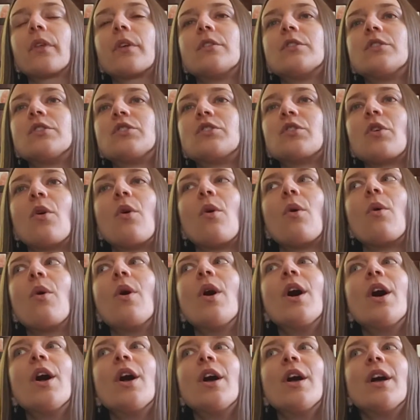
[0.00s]

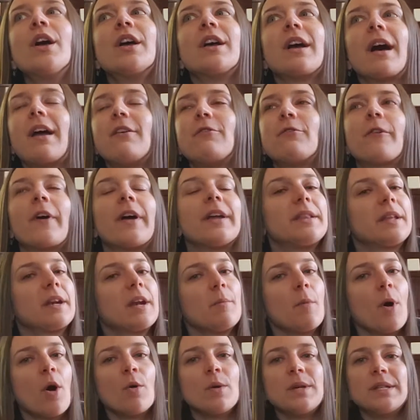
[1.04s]
So I find that
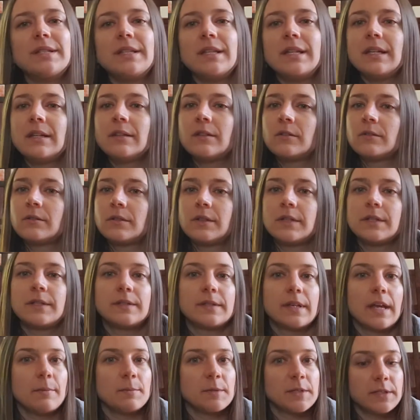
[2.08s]
I'm always eating the
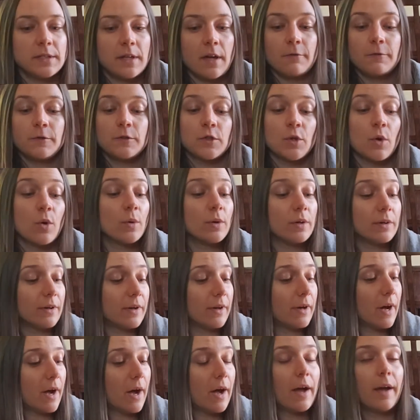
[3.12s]
same stuff. So
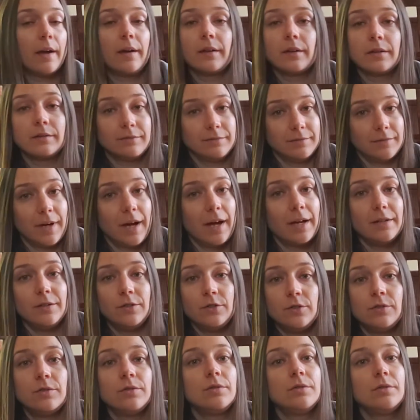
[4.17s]
I
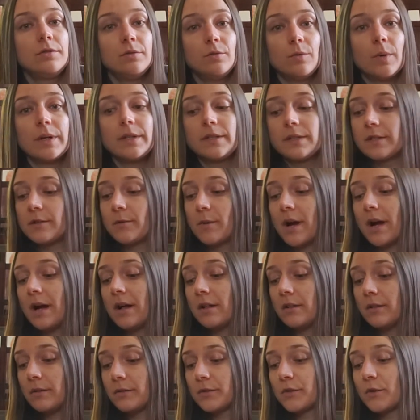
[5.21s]
do once in a
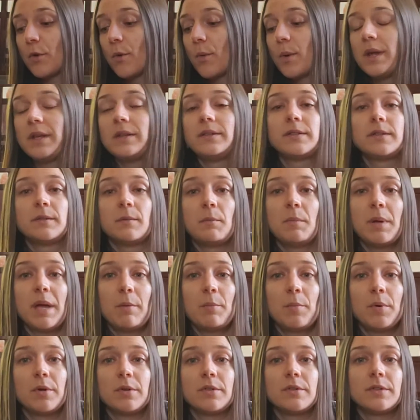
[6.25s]
while throw in some
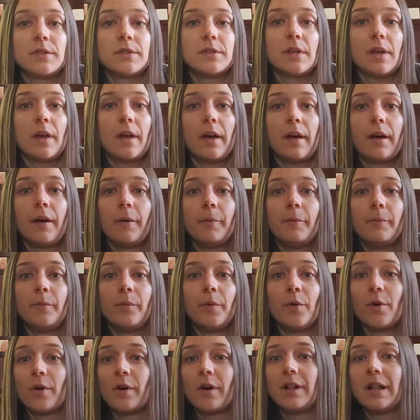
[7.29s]
peppers,
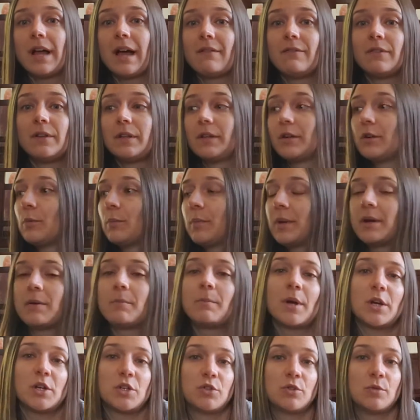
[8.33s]
or I'll have a little bit of
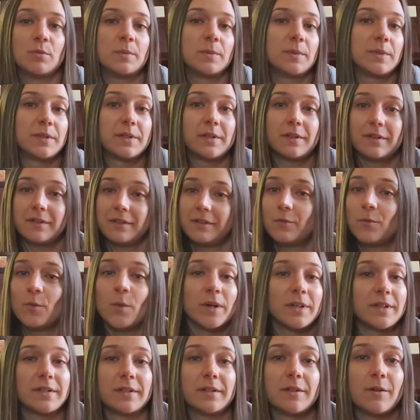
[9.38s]
mushrooms
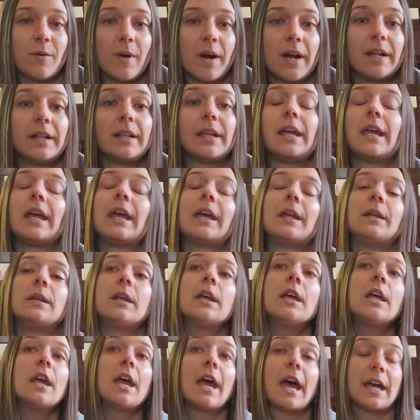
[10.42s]
once in a while and
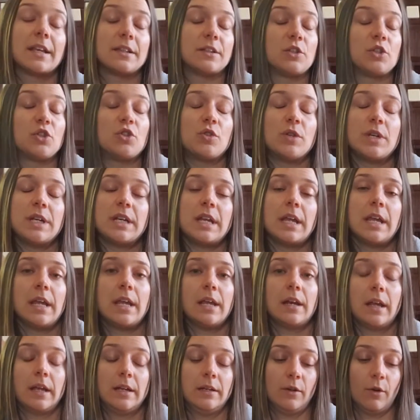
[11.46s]
as a treat,
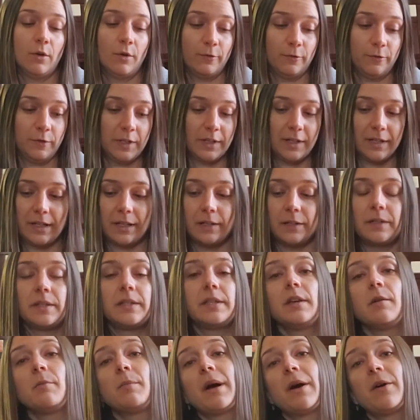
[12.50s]
and I don't feel
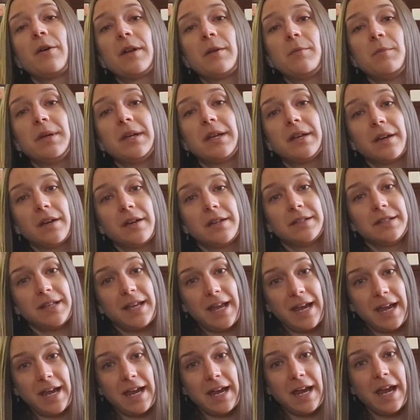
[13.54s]
guilty about it, because
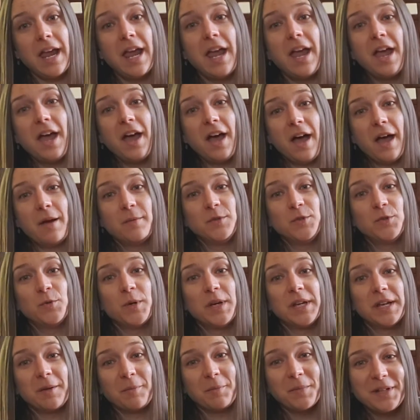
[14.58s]
hey, I'm
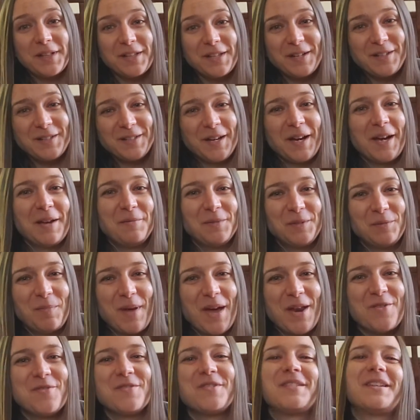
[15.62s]
doing a million times
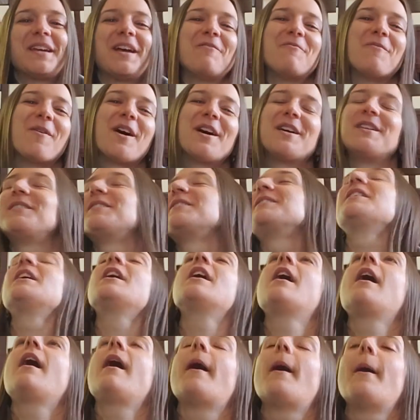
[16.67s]
better than I was.
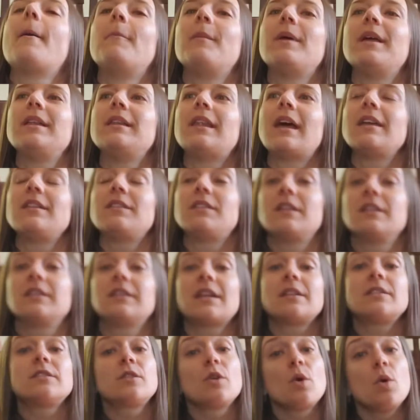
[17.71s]
And I think
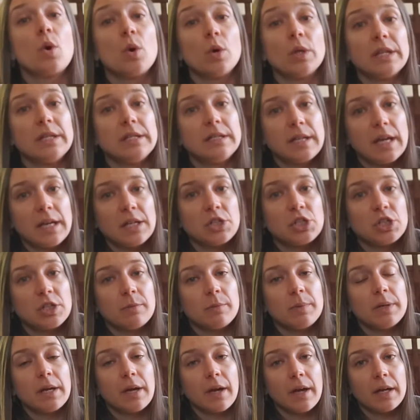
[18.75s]
that's the whole
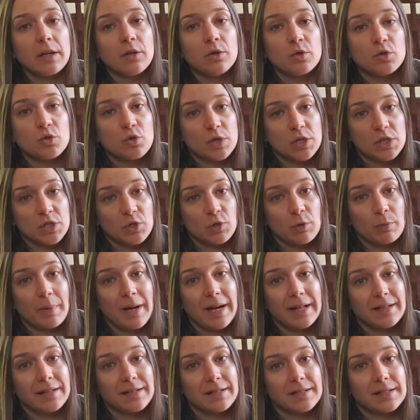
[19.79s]
intention behind nutritional
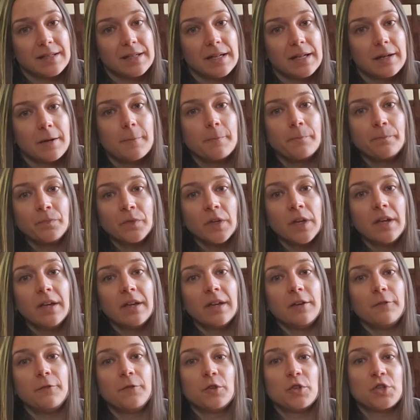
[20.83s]
balancing.
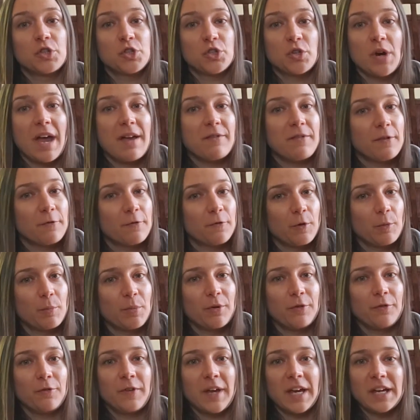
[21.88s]
If you're striving for
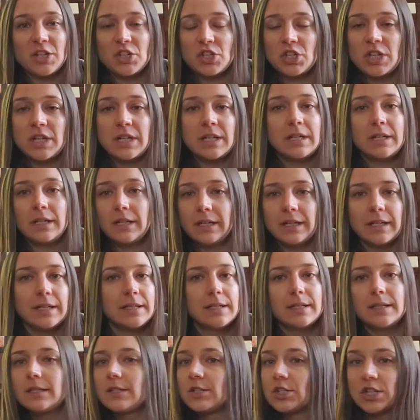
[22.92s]
perfection,
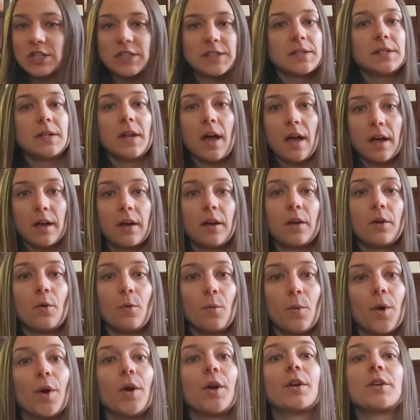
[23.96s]
it's just not going to
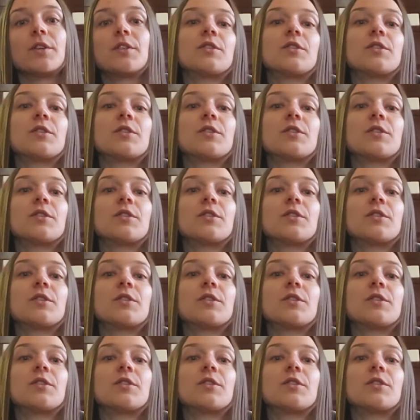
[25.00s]
work.